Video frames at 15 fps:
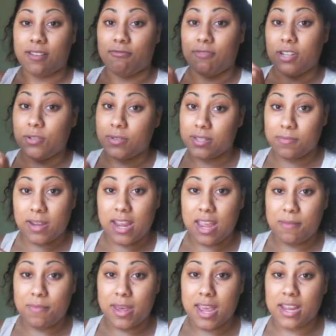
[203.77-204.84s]
retwist my
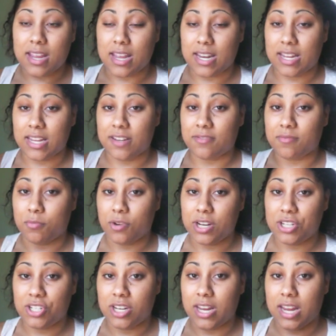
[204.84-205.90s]
hair back, and it gives
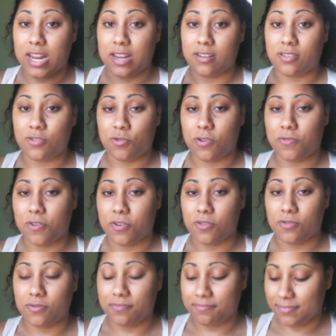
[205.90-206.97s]
moisture and soft
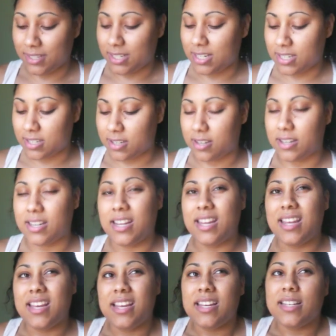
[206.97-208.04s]
hold. It's good.
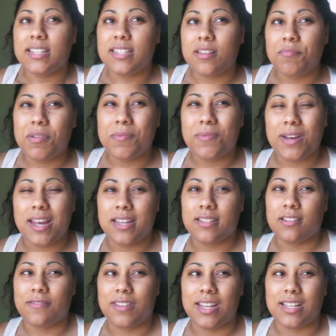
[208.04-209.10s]
Some people ask
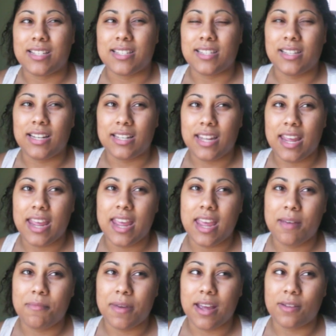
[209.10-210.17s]
them if they can slick their
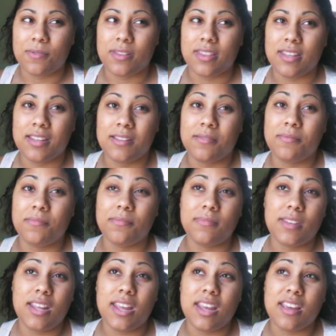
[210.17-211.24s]
hair back with it.
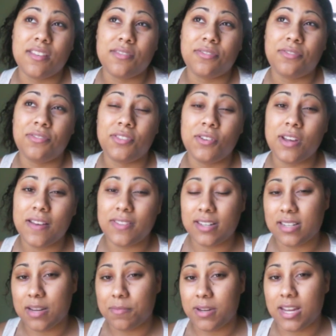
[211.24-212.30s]
If you have the
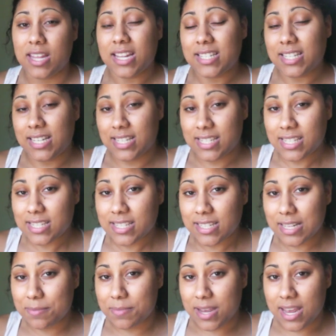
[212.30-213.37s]
type of hair that's easy to
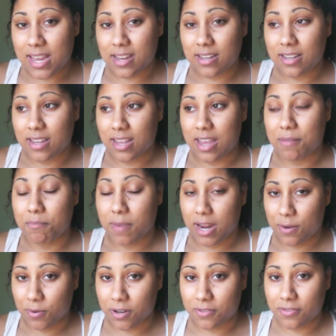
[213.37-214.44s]
slick back, it
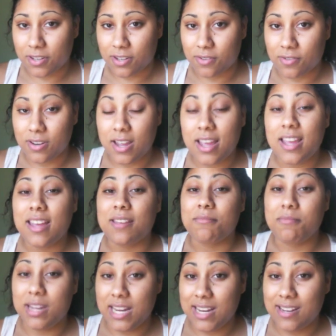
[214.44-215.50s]
might work for you.
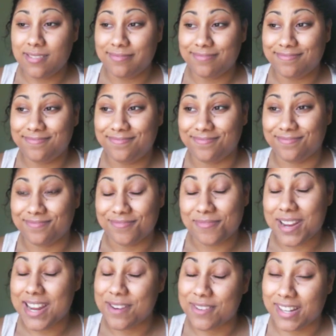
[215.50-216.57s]
Me,
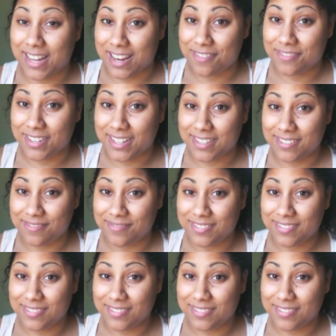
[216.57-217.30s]
my hair would laugh at it.